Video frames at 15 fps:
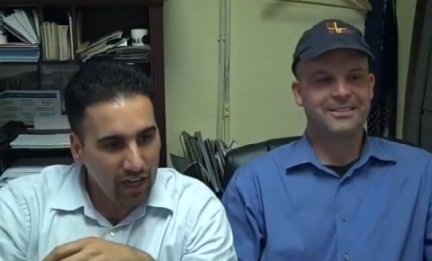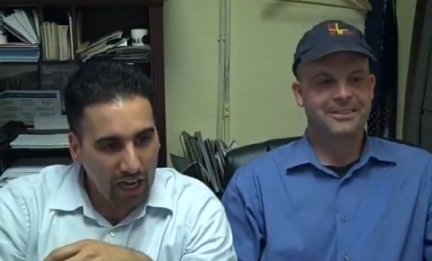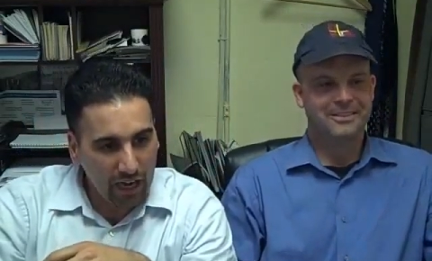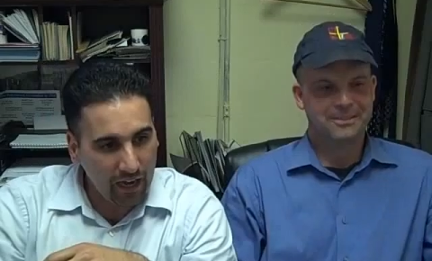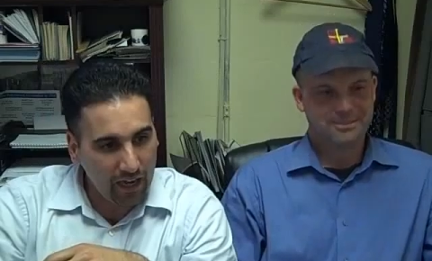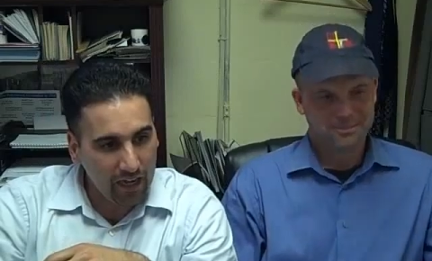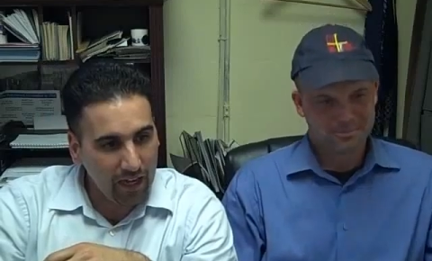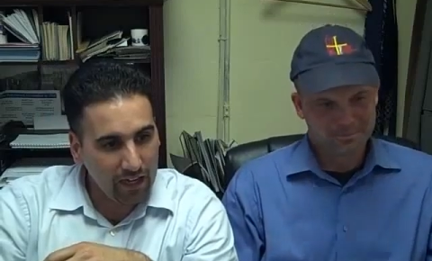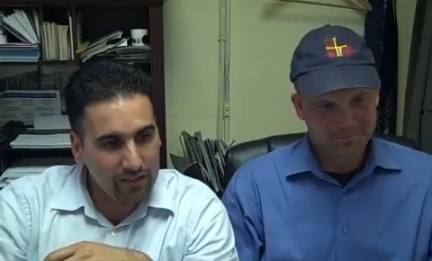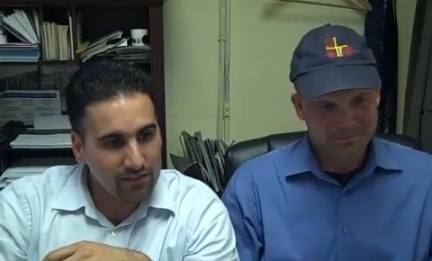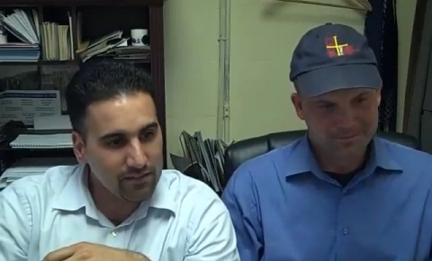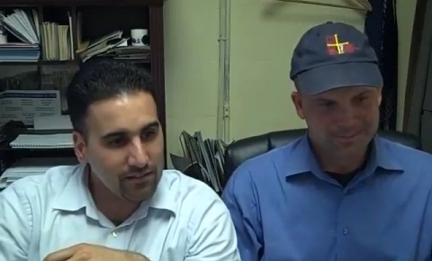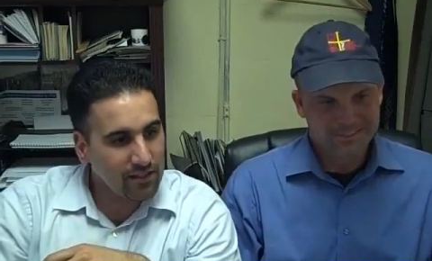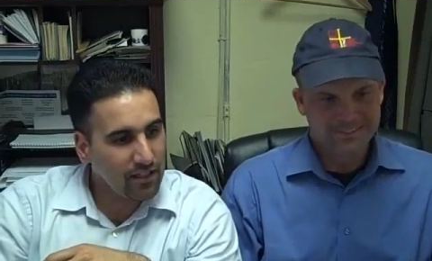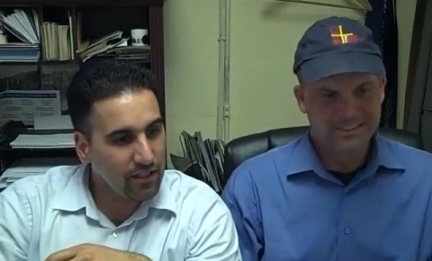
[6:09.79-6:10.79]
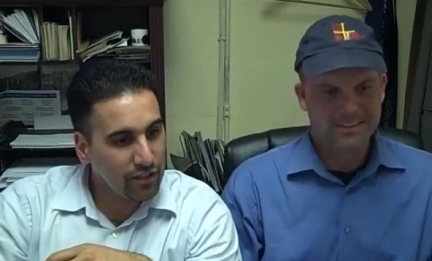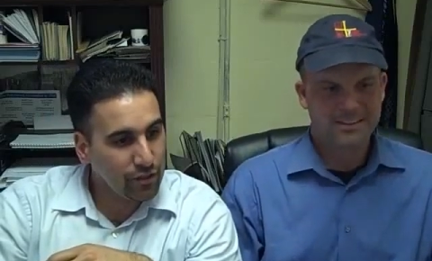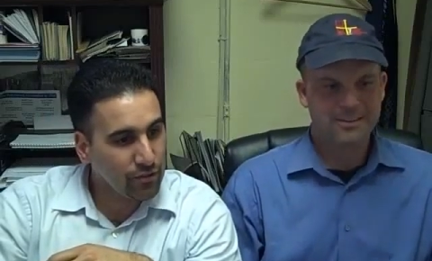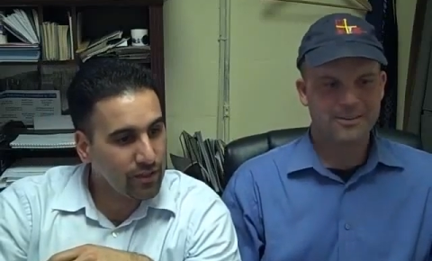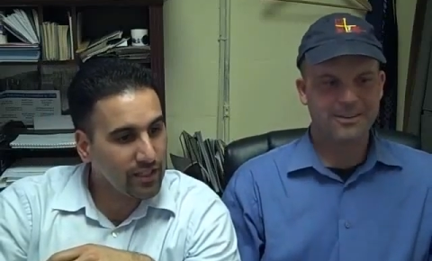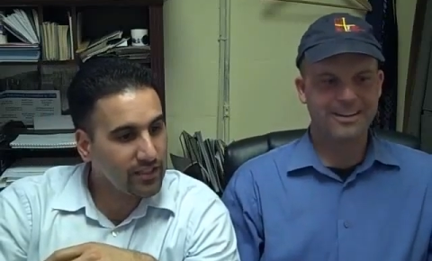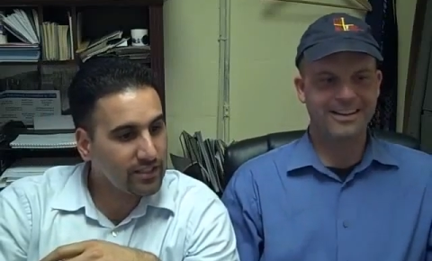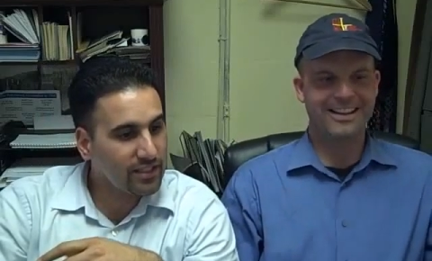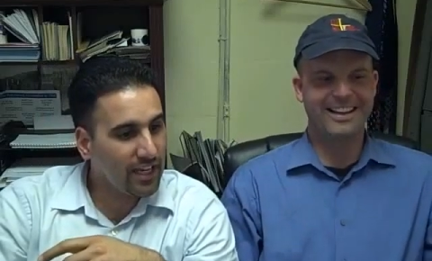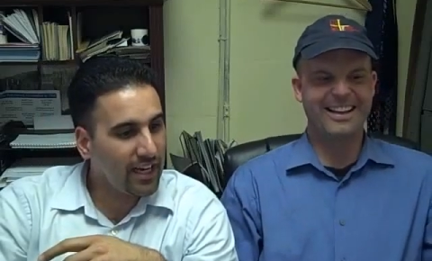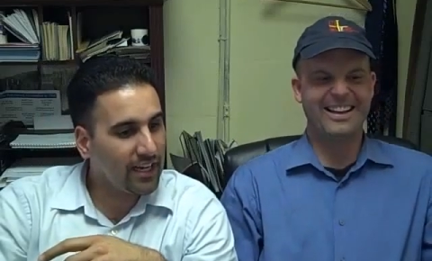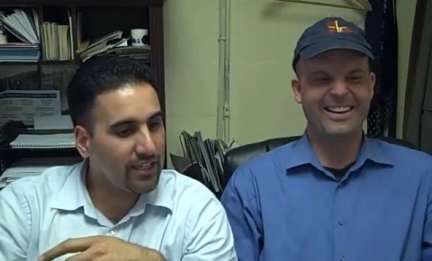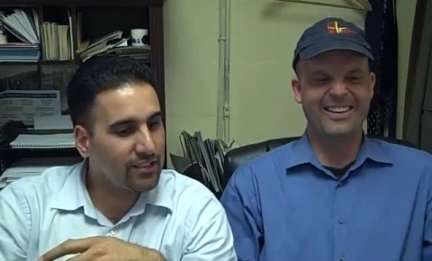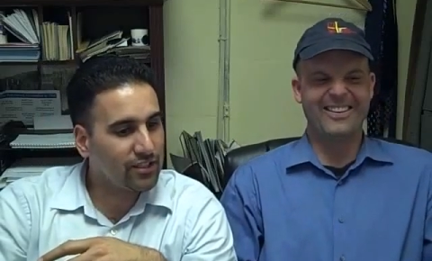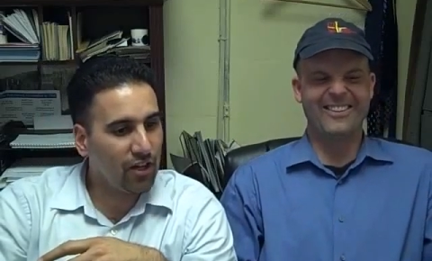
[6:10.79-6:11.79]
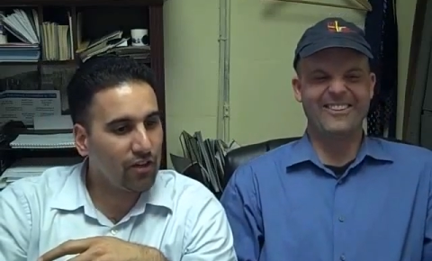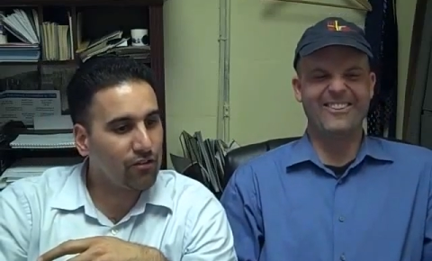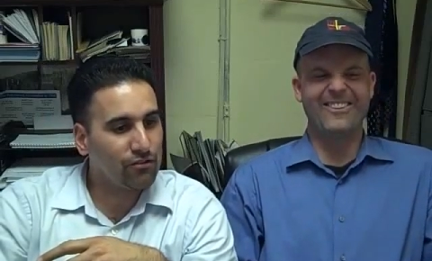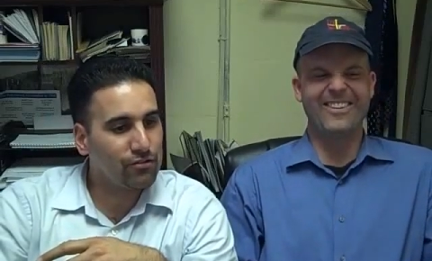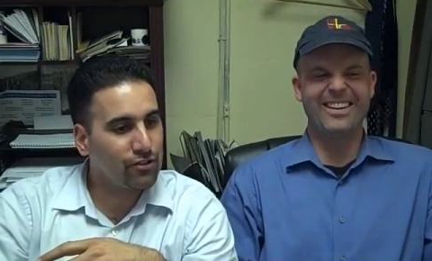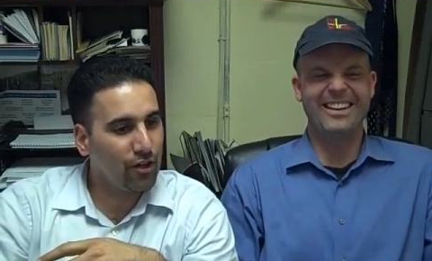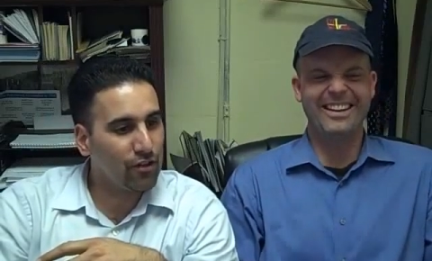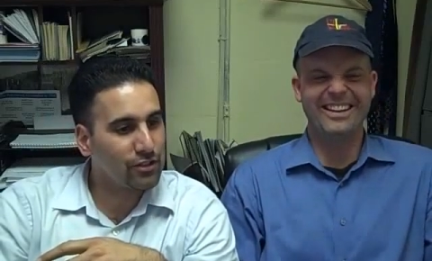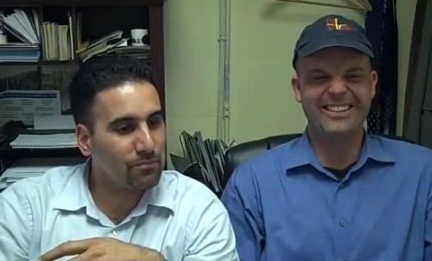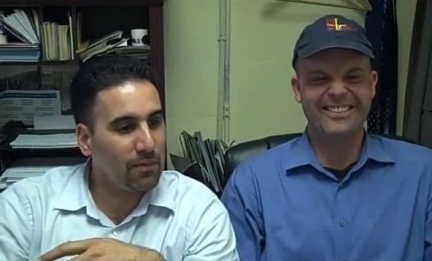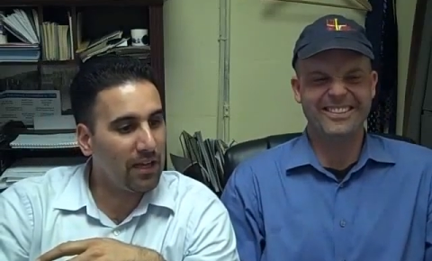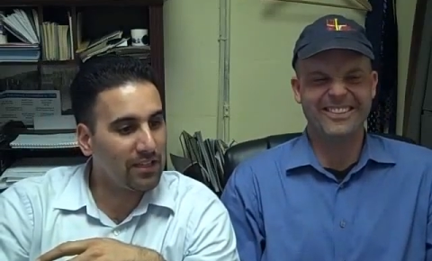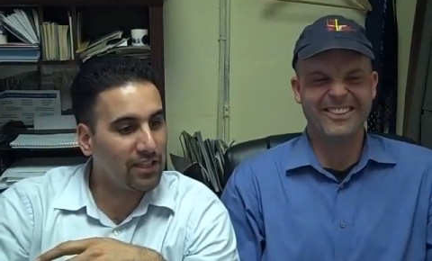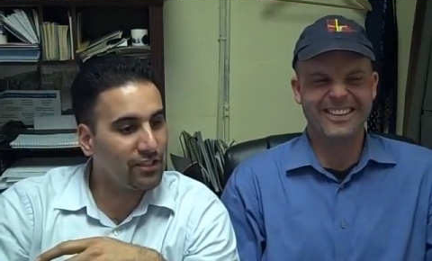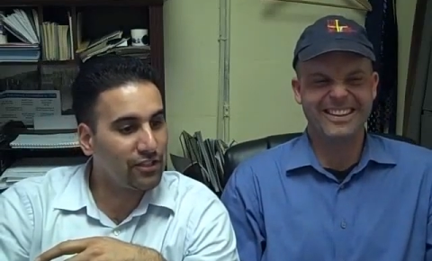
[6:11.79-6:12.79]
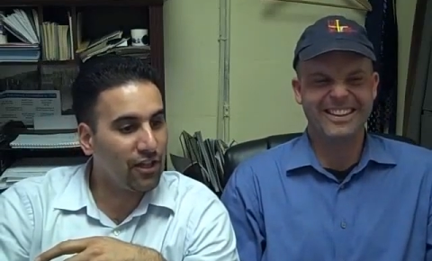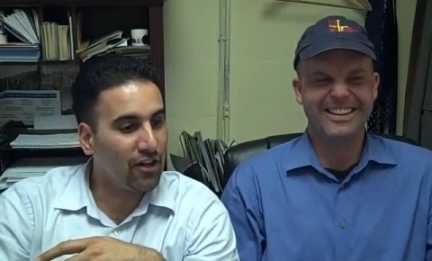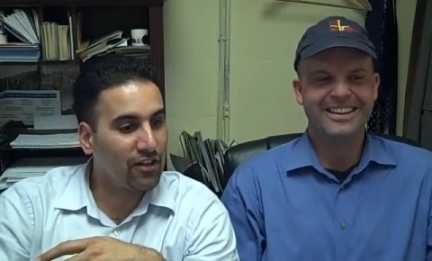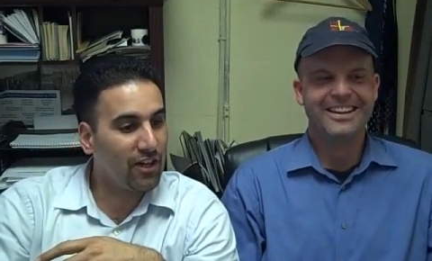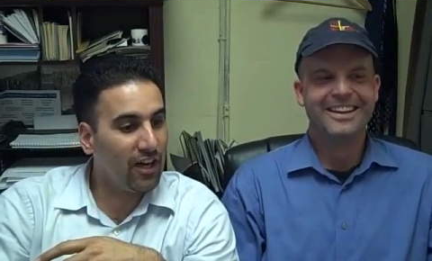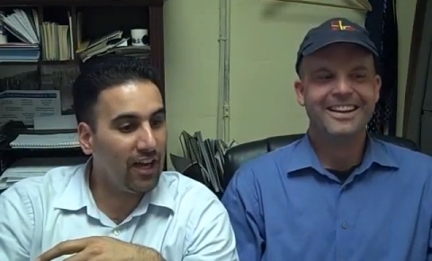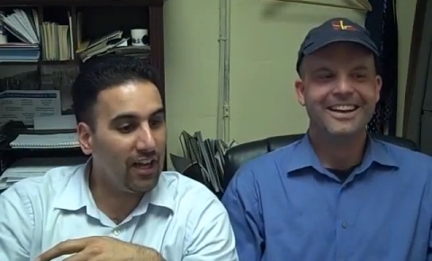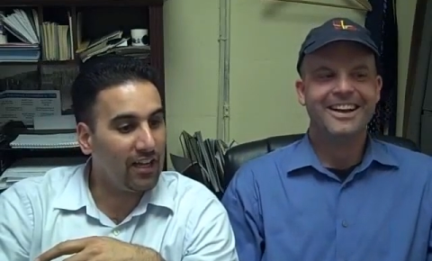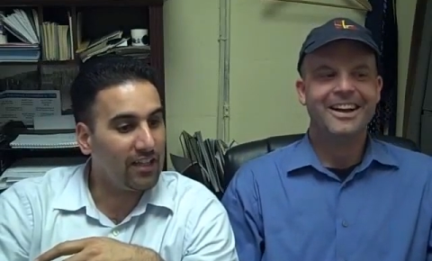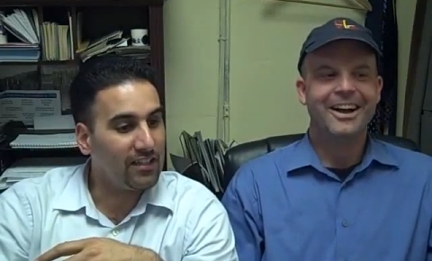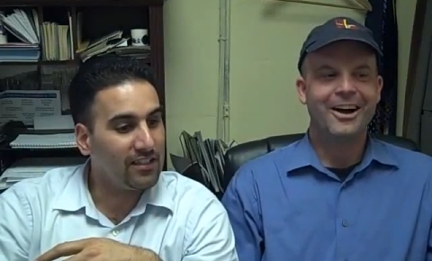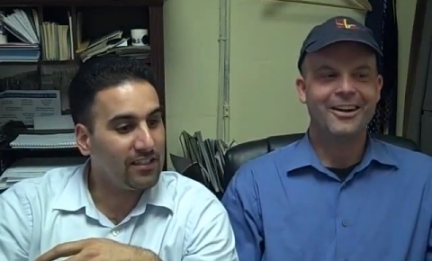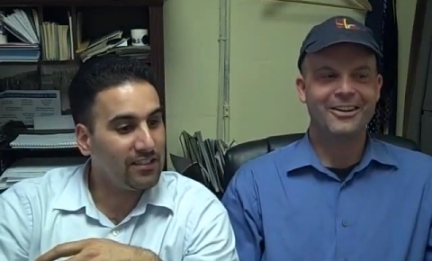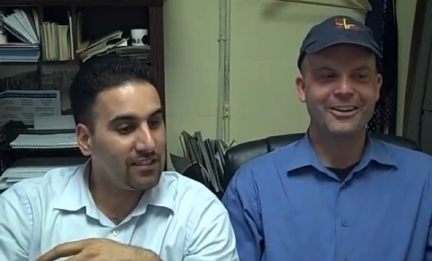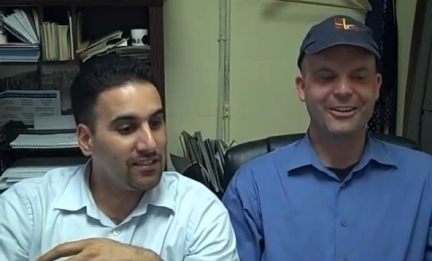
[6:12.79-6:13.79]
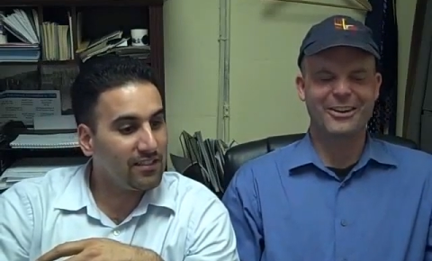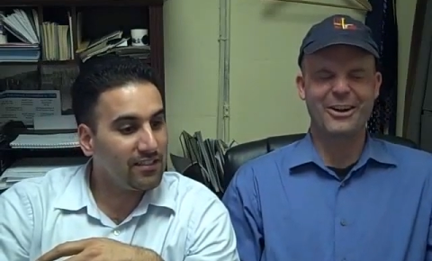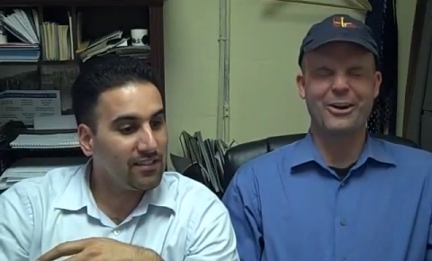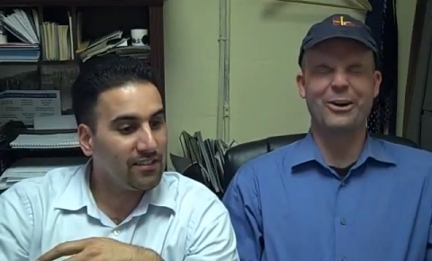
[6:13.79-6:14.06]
Speaker 1: Uh, uh you oh, can say it's Uncle Joe's talent Show. Go ahead. Oh, you're.